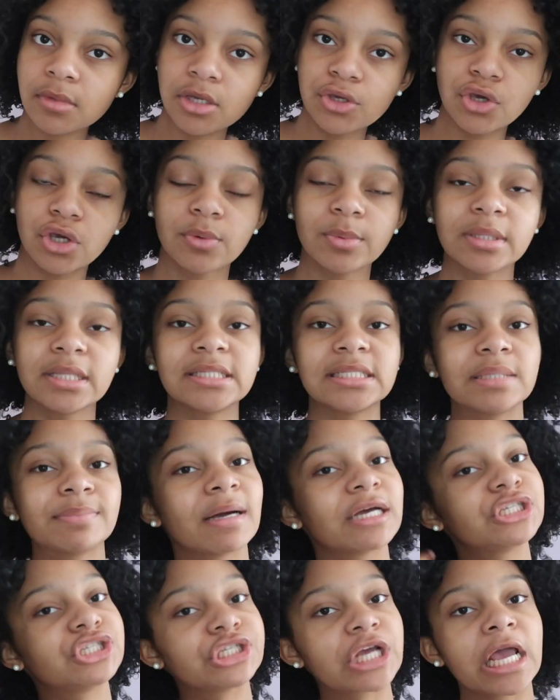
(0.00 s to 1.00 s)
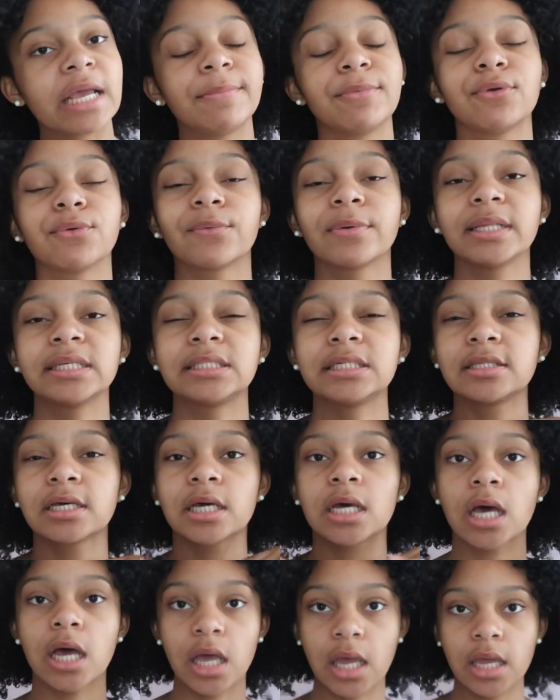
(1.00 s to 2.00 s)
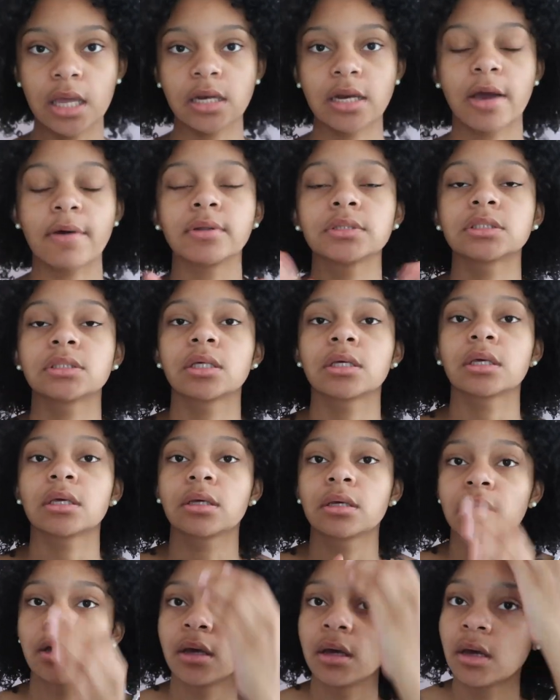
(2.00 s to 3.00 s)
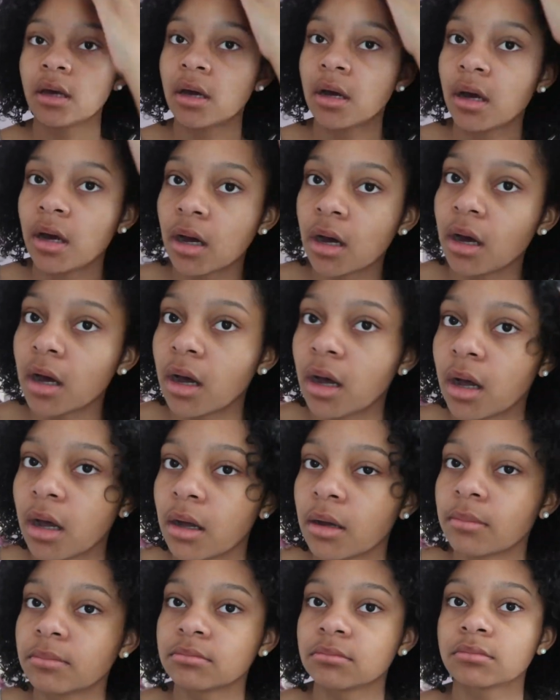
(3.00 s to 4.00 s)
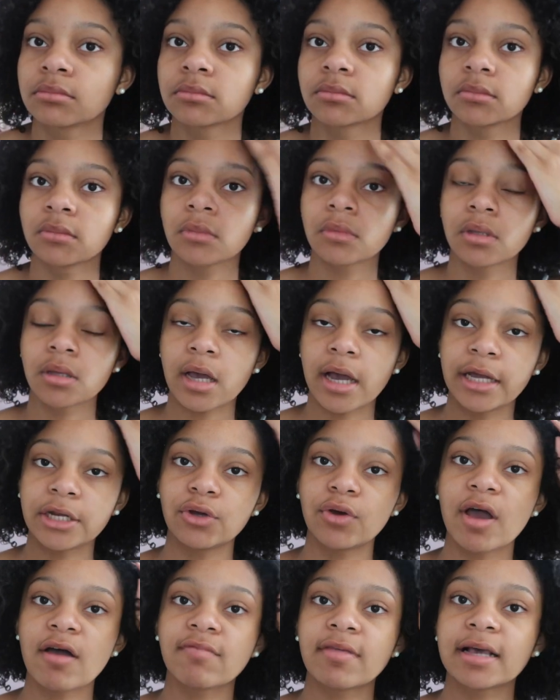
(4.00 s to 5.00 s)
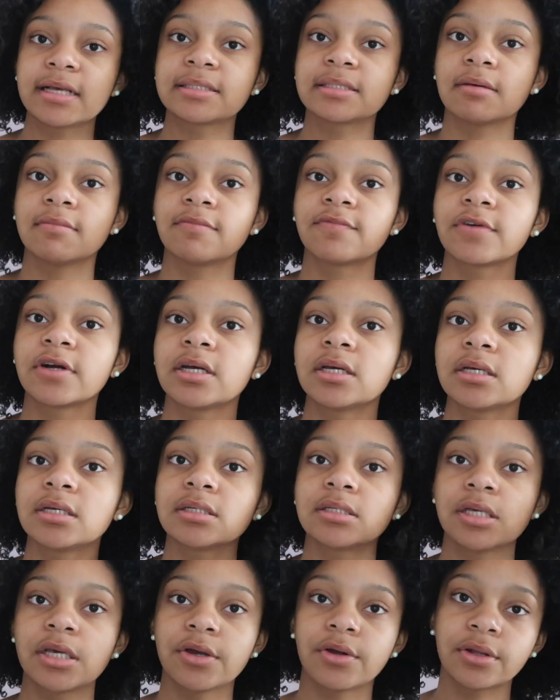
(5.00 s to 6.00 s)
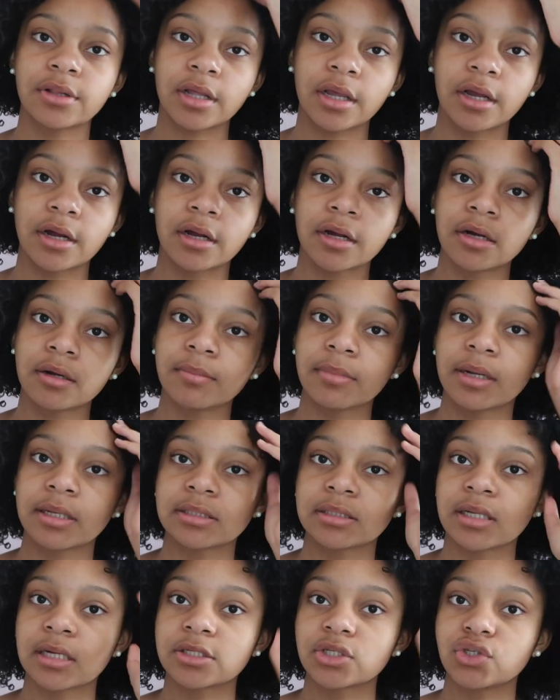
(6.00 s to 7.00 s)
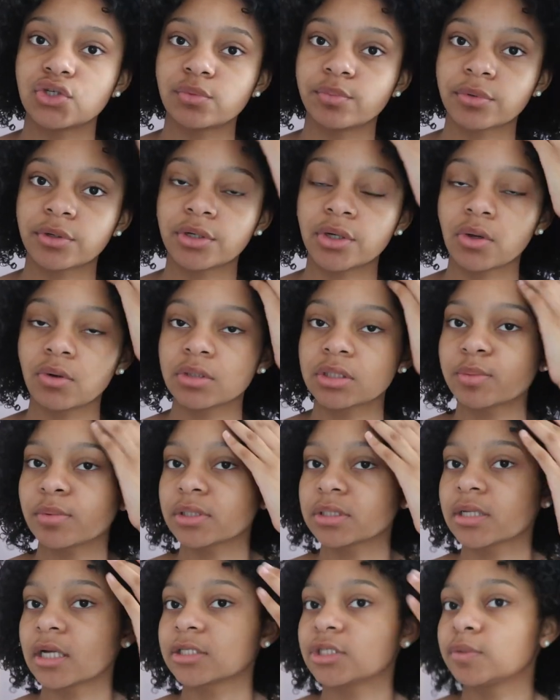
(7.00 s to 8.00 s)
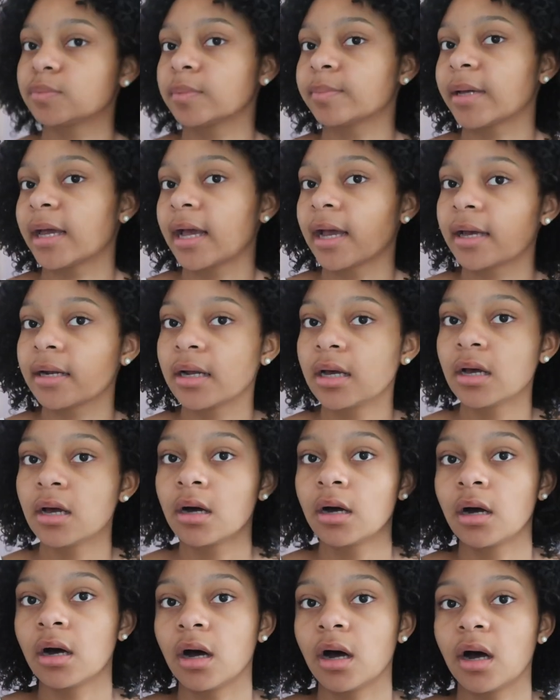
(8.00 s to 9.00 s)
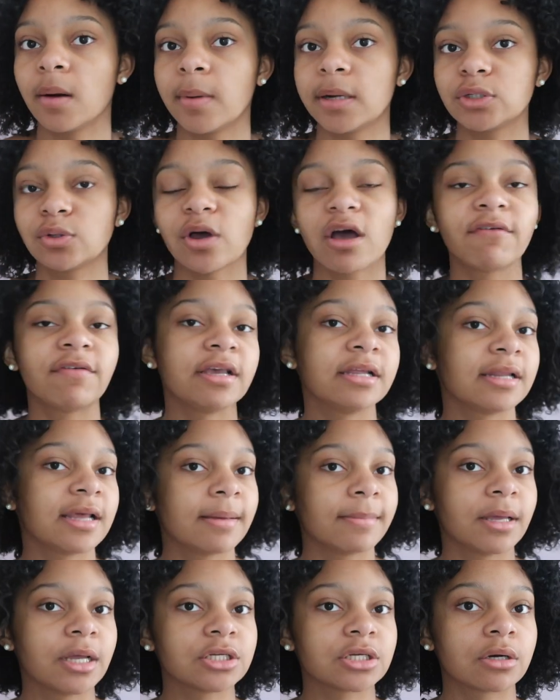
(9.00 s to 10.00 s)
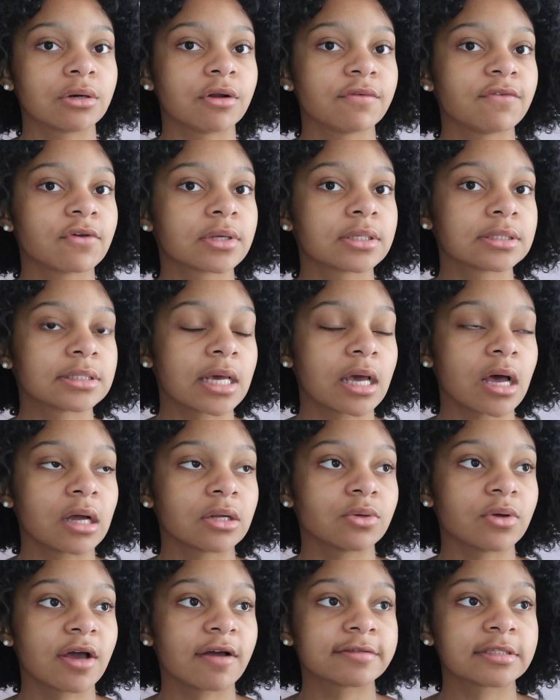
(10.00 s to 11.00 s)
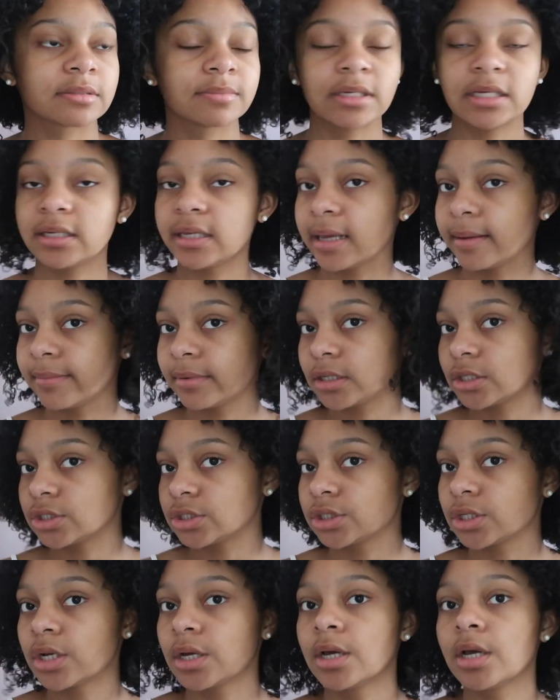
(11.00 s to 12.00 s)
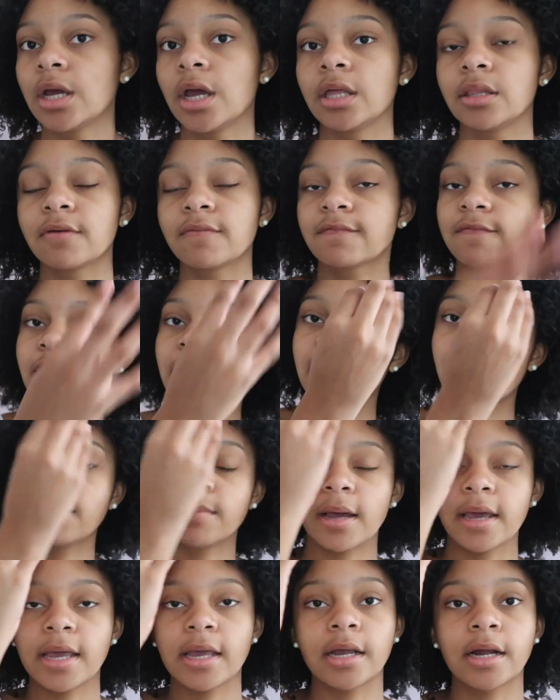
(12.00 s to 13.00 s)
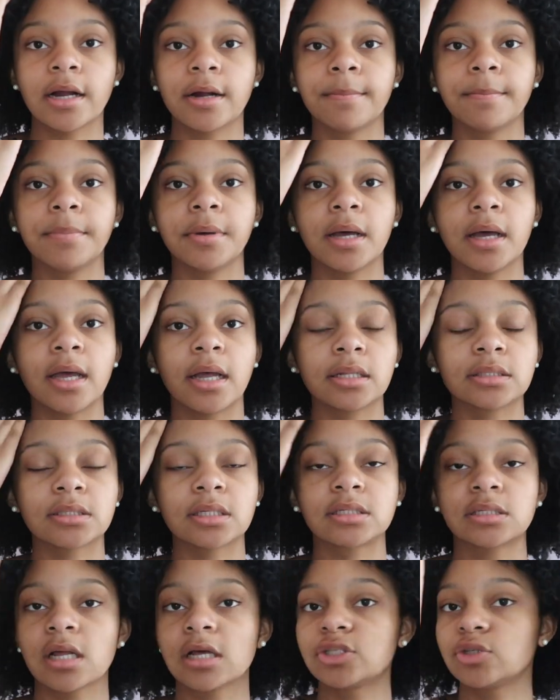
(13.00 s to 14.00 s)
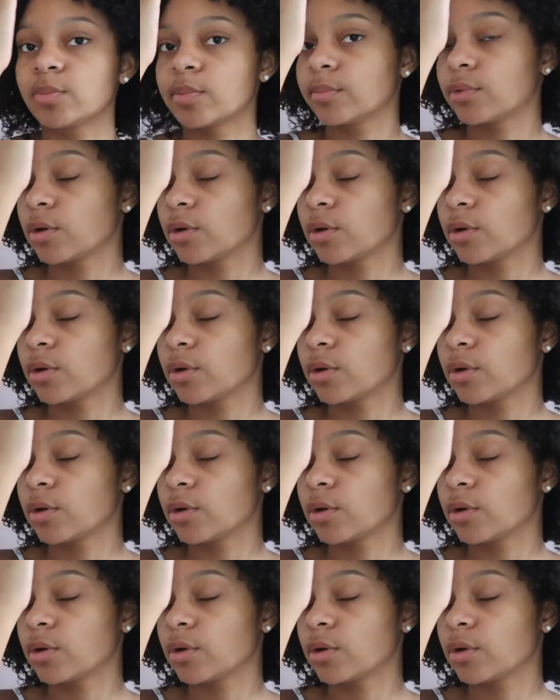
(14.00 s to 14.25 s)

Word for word: You can really see my shape, you can really see the cut and how it's looking. um I do have like some frizz here and there, but it's not super noticeable, it's not super bad. Um, I do have heat damage. I don't know if you can tell, I do have some heat damage in the front of my hair, but it's not super